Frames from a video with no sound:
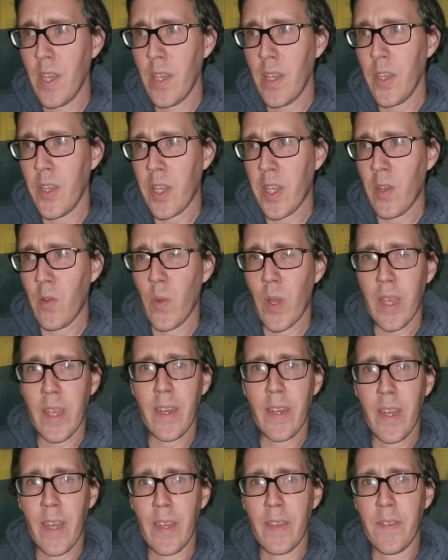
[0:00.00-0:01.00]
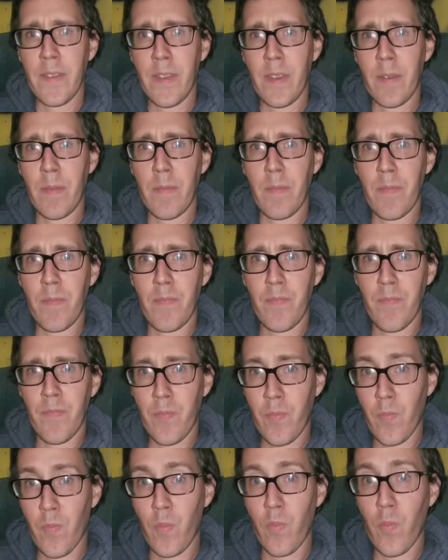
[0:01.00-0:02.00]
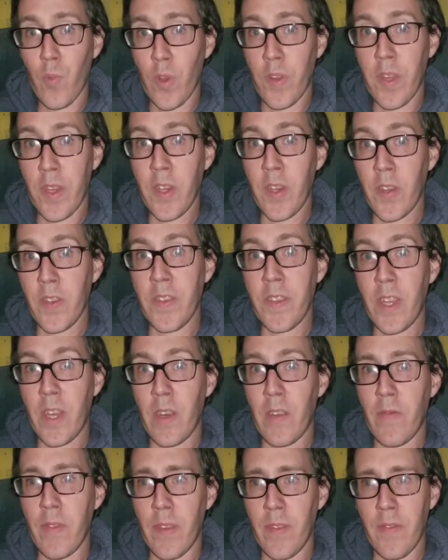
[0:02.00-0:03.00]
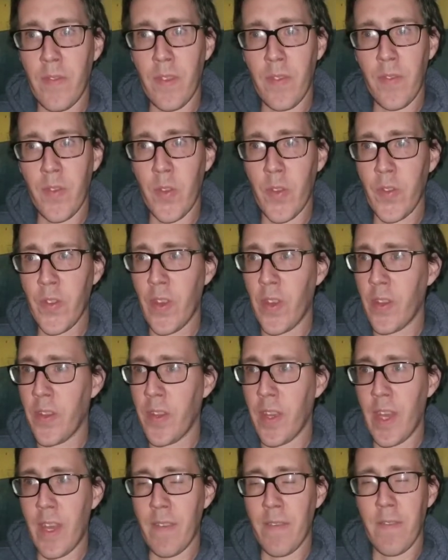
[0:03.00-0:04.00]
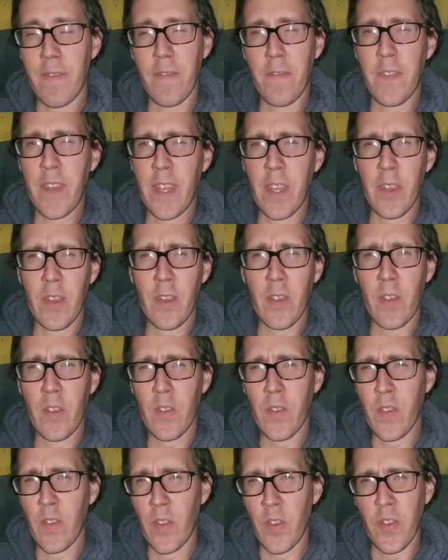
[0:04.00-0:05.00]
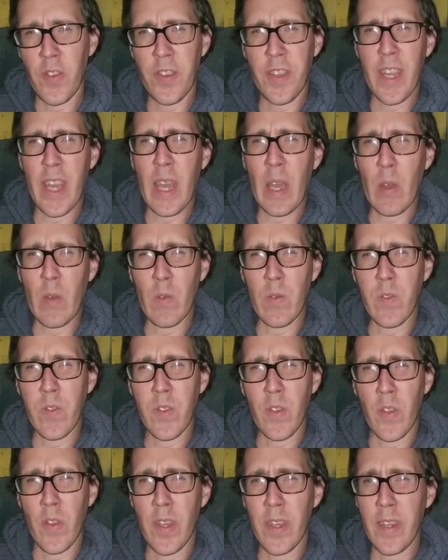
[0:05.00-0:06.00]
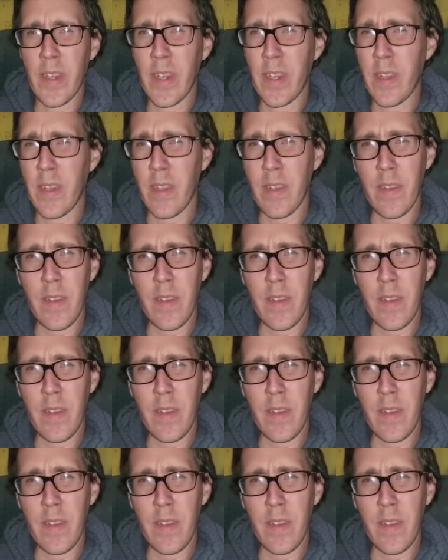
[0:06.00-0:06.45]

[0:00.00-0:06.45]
You can recognize them within yourself if you start to have fears or doubts or any